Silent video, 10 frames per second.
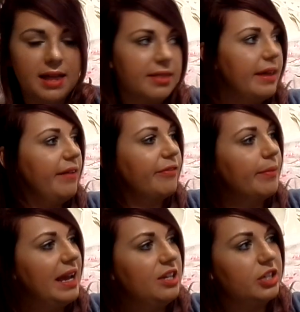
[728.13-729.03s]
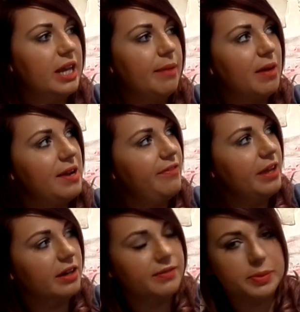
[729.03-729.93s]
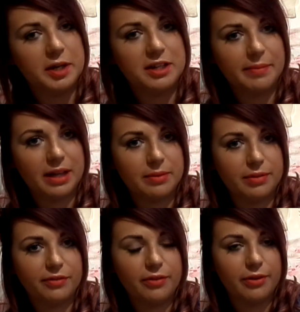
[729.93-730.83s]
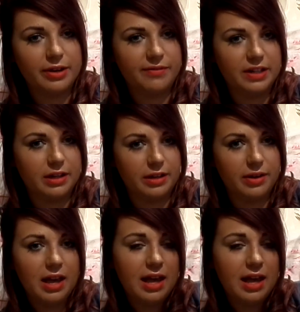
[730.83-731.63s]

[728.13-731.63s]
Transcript: They're from H&M. I think I've spoken about them before in a video.